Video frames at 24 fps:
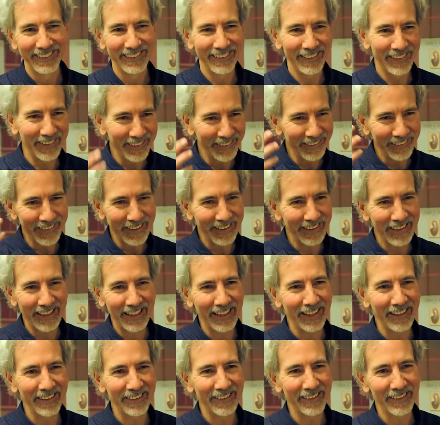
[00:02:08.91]
the
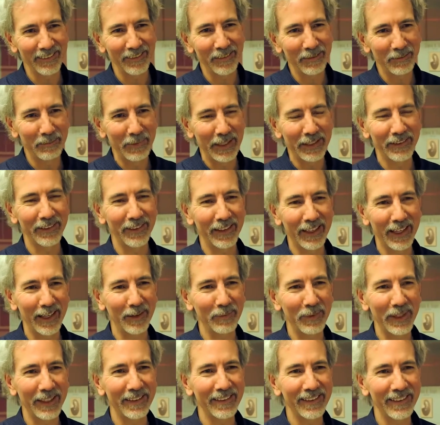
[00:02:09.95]
kinds of mental
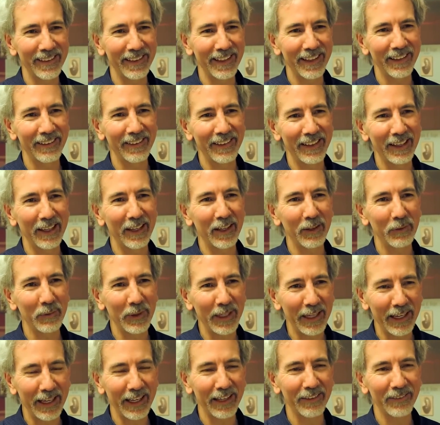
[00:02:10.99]
habits that
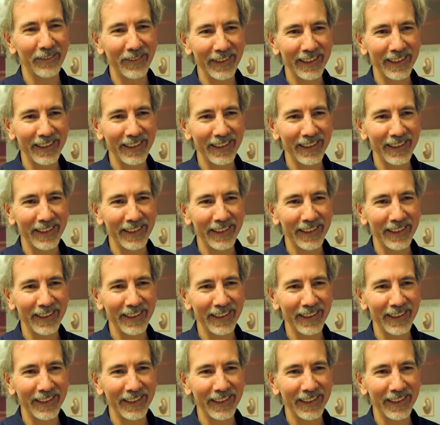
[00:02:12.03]
we had.